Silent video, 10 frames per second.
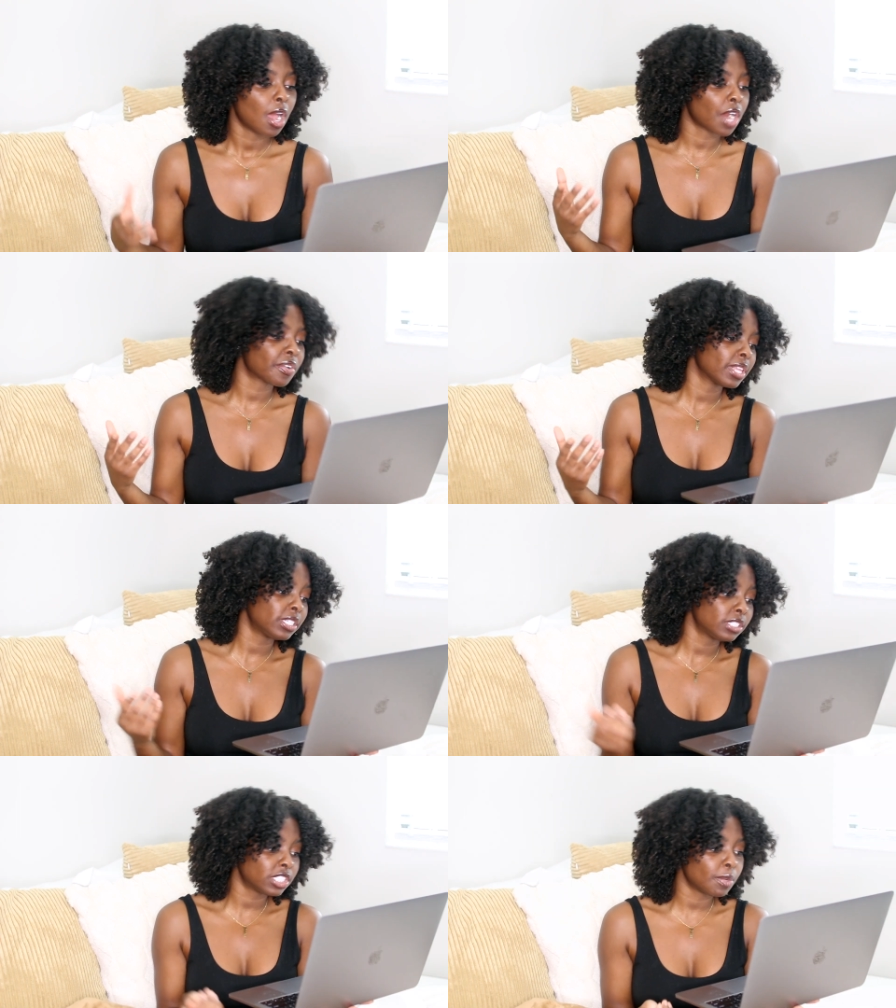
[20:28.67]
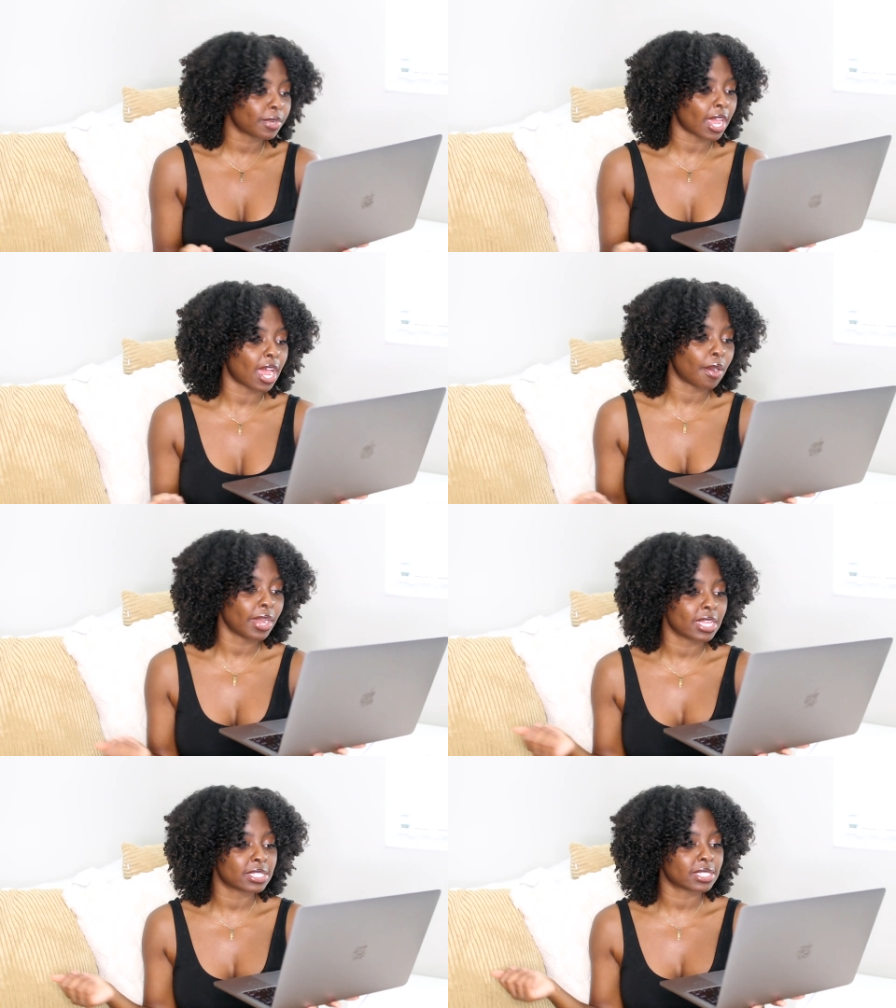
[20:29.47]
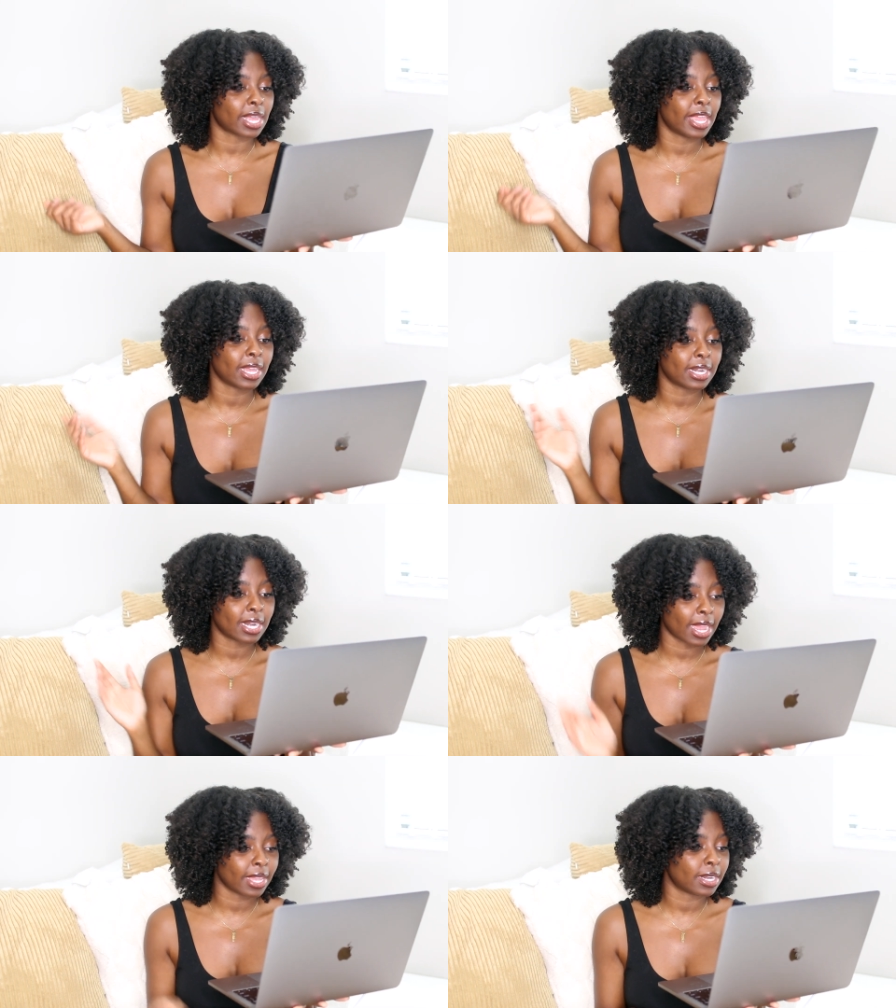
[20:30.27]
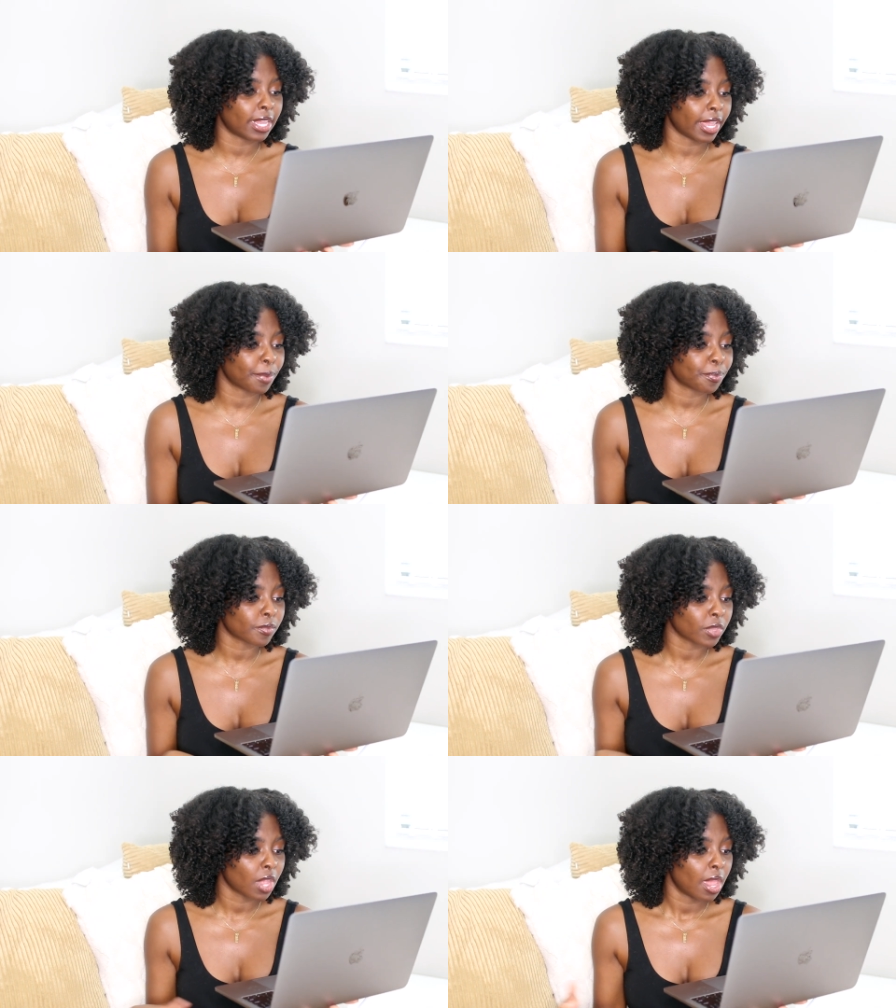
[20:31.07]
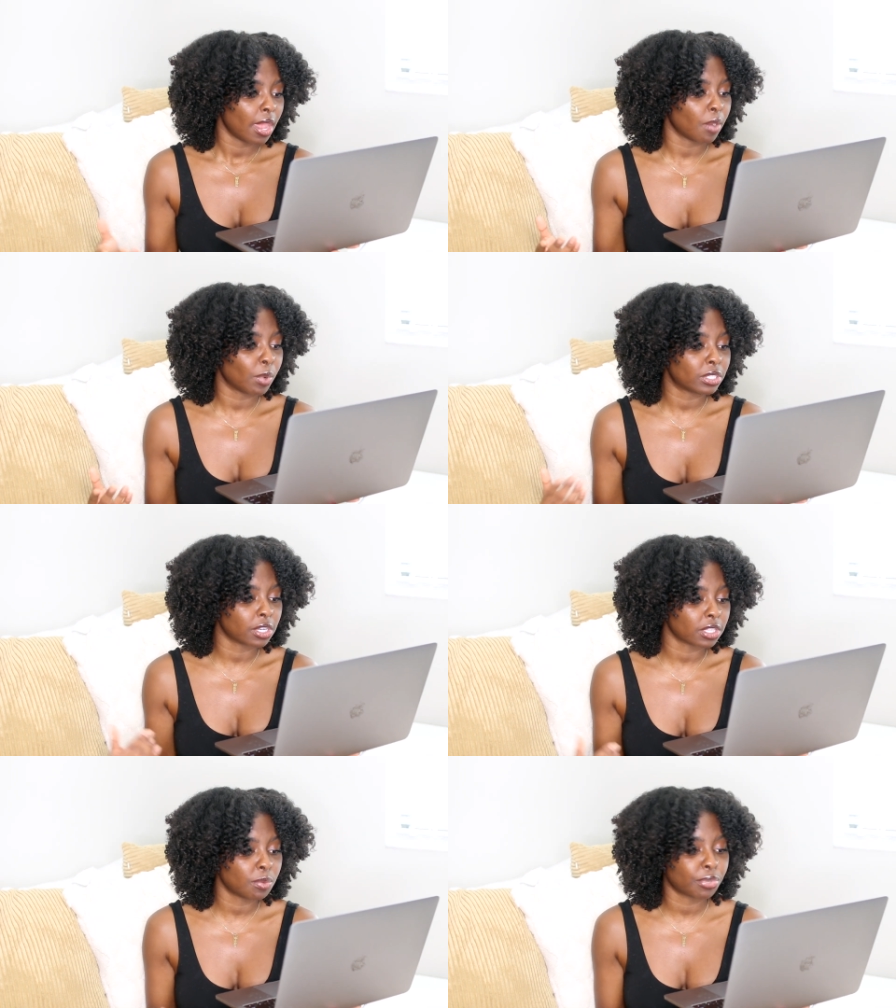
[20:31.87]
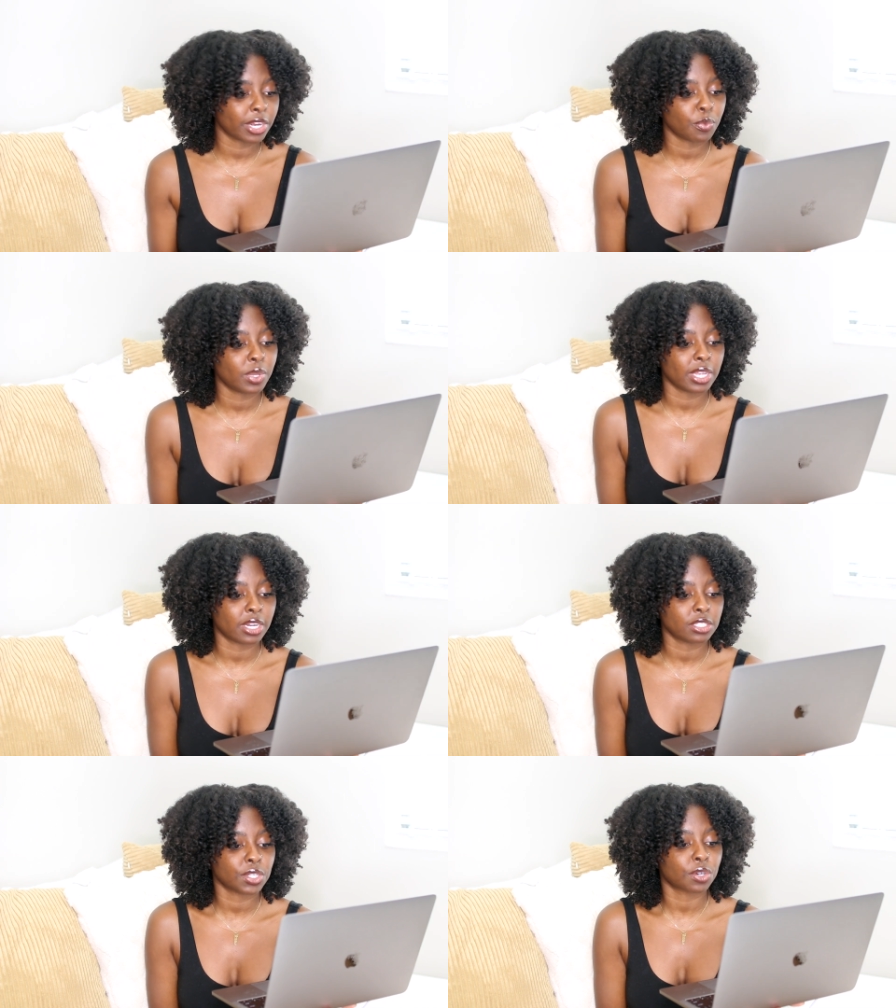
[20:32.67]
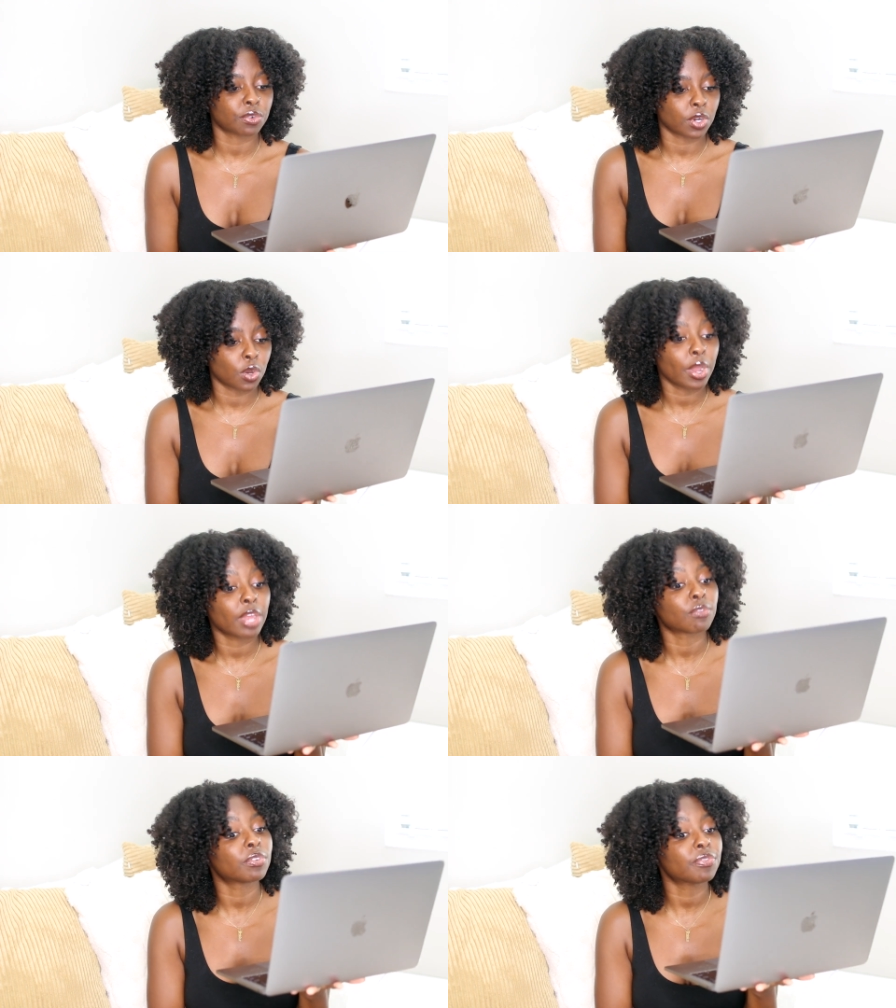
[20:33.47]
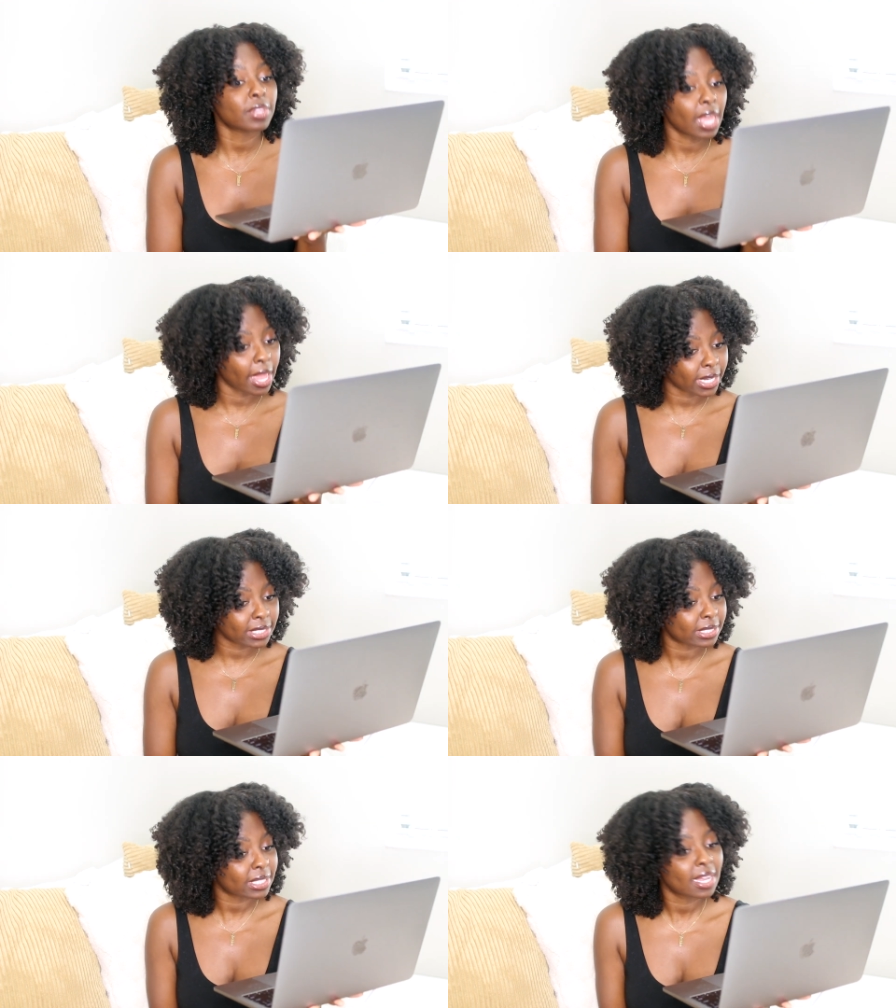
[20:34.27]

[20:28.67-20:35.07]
Our relationship now is like night and day, and we took the break we needed to grow and reflect.